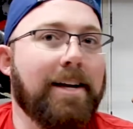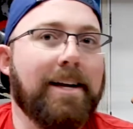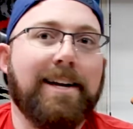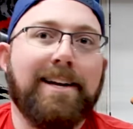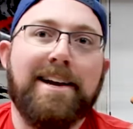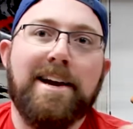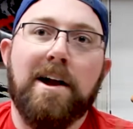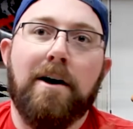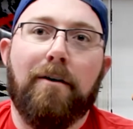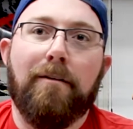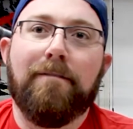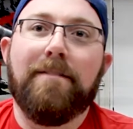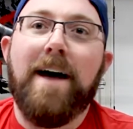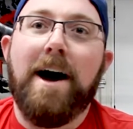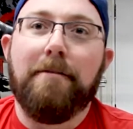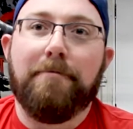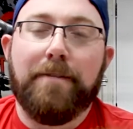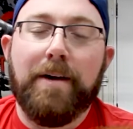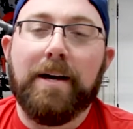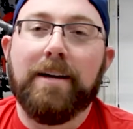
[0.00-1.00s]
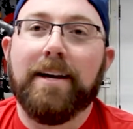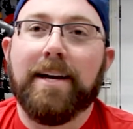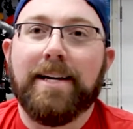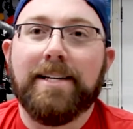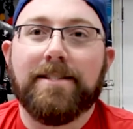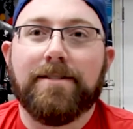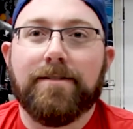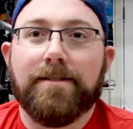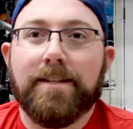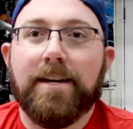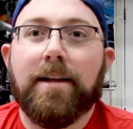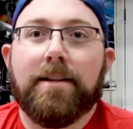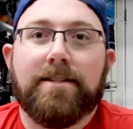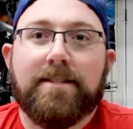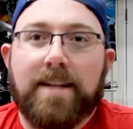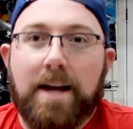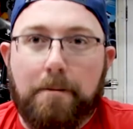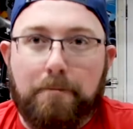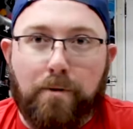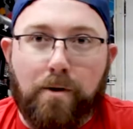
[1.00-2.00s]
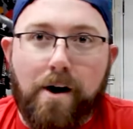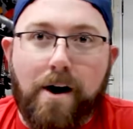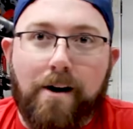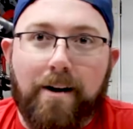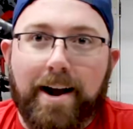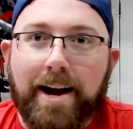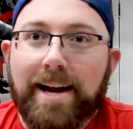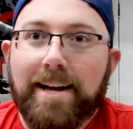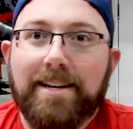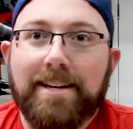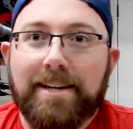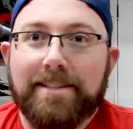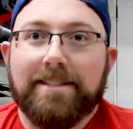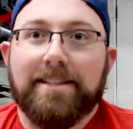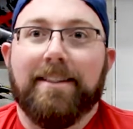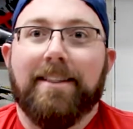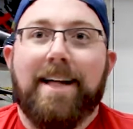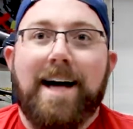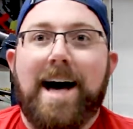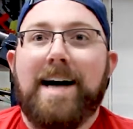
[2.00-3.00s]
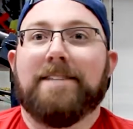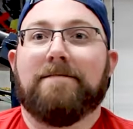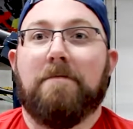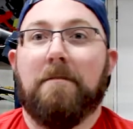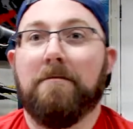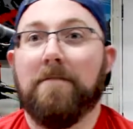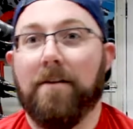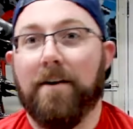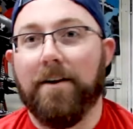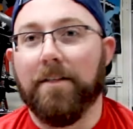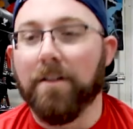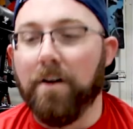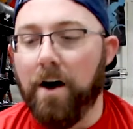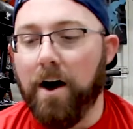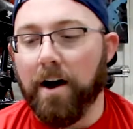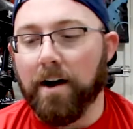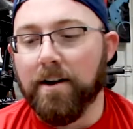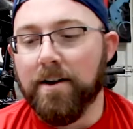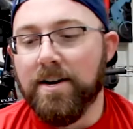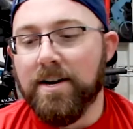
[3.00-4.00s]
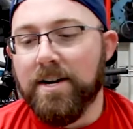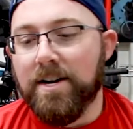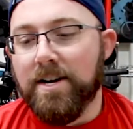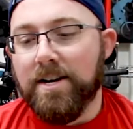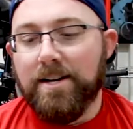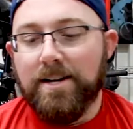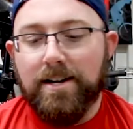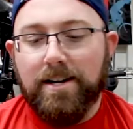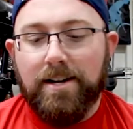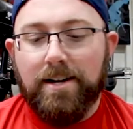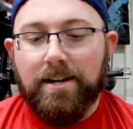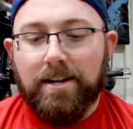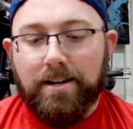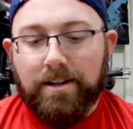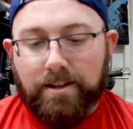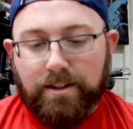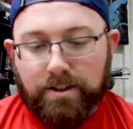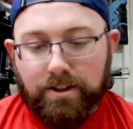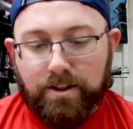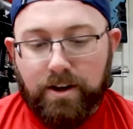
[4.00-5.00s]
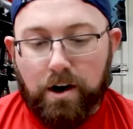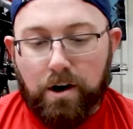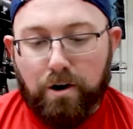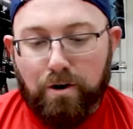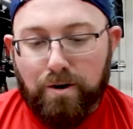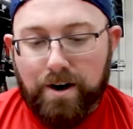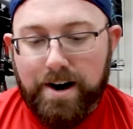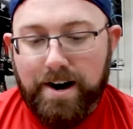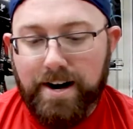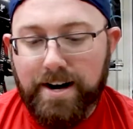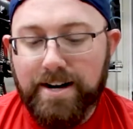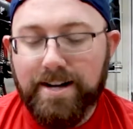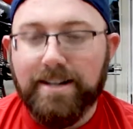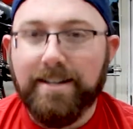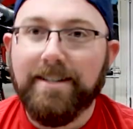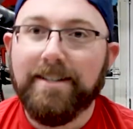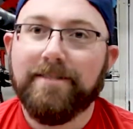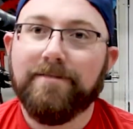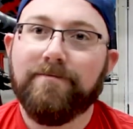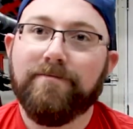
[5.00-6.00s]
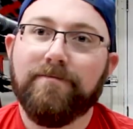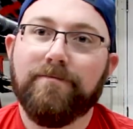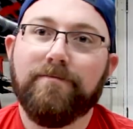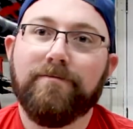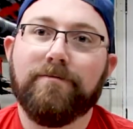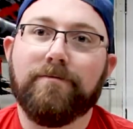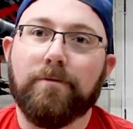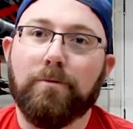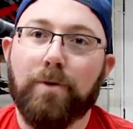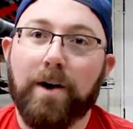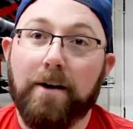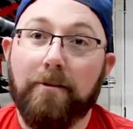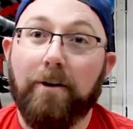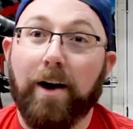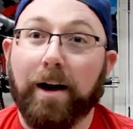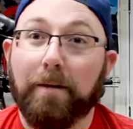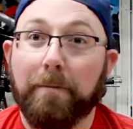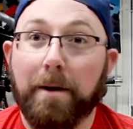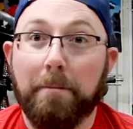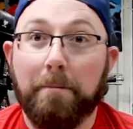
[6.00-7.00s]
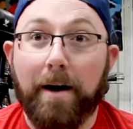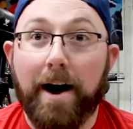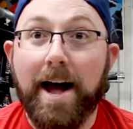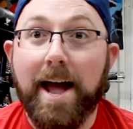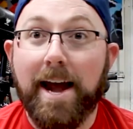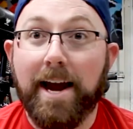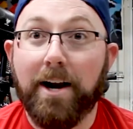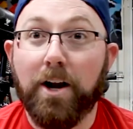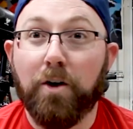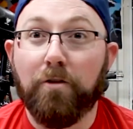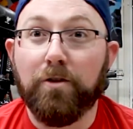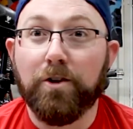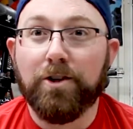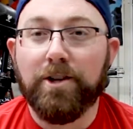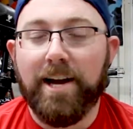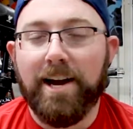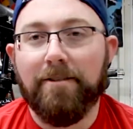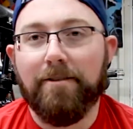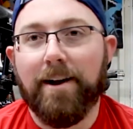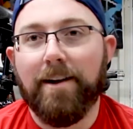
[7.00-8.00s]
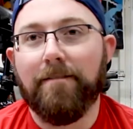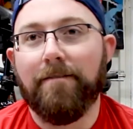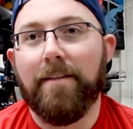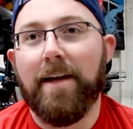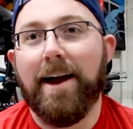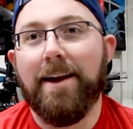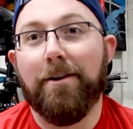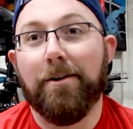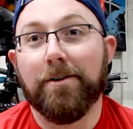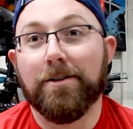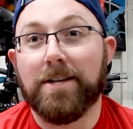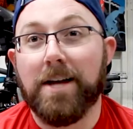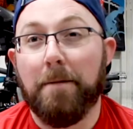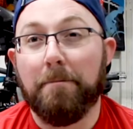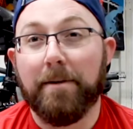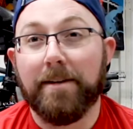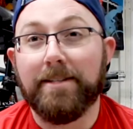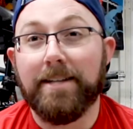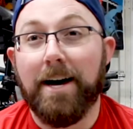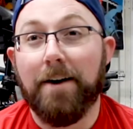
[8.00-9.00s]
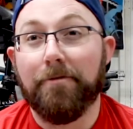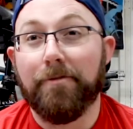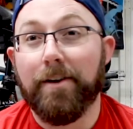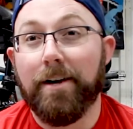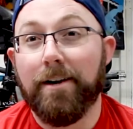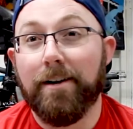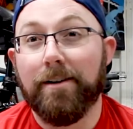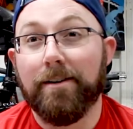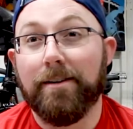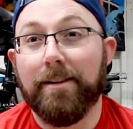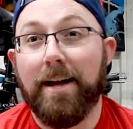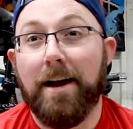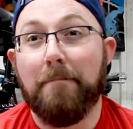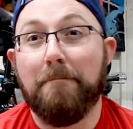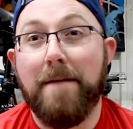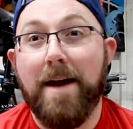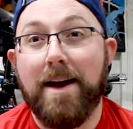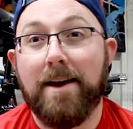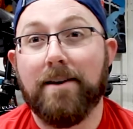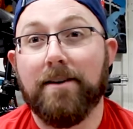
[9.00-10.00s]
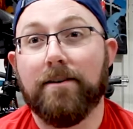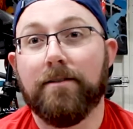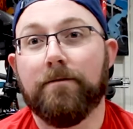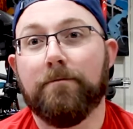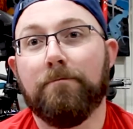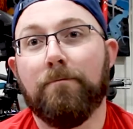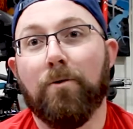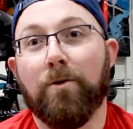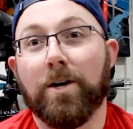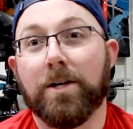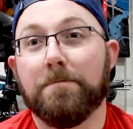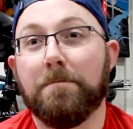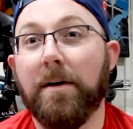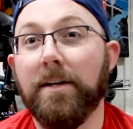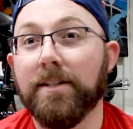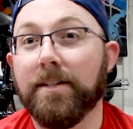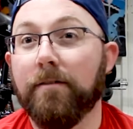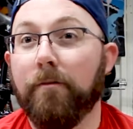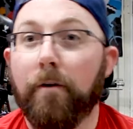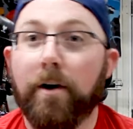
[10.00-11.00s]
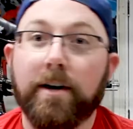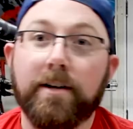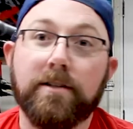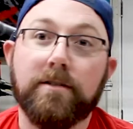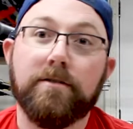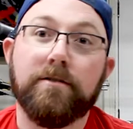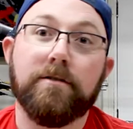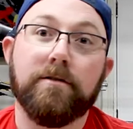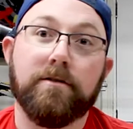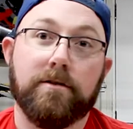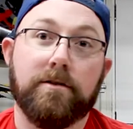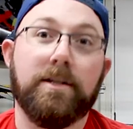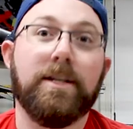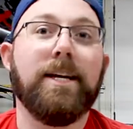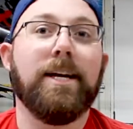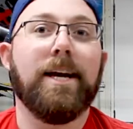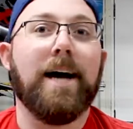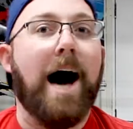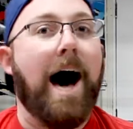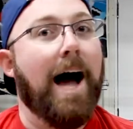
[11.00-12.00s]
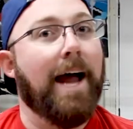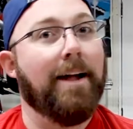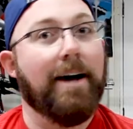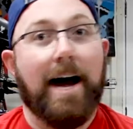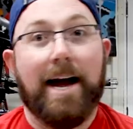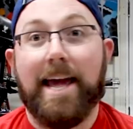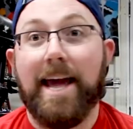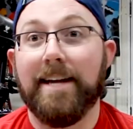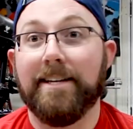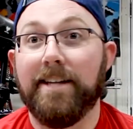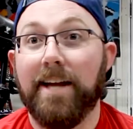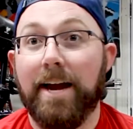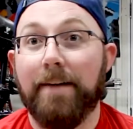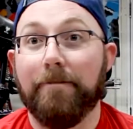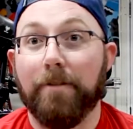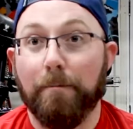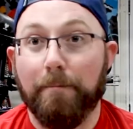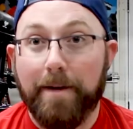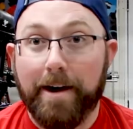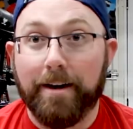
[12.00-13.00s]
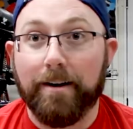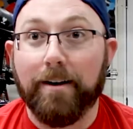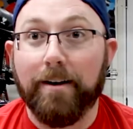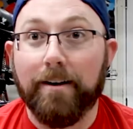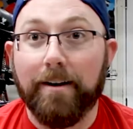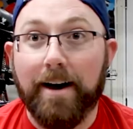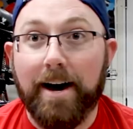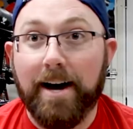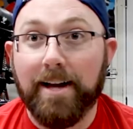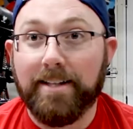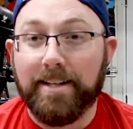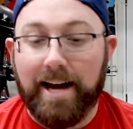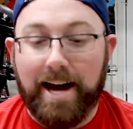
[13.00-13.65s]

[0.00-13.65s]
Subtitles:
you know, that feeling is, it's temporary. It doesn't last for very long. So Would I recommend buying an oval chainring? I know there's companies out there that make more expensive ones. I can't tell you if they're better or not.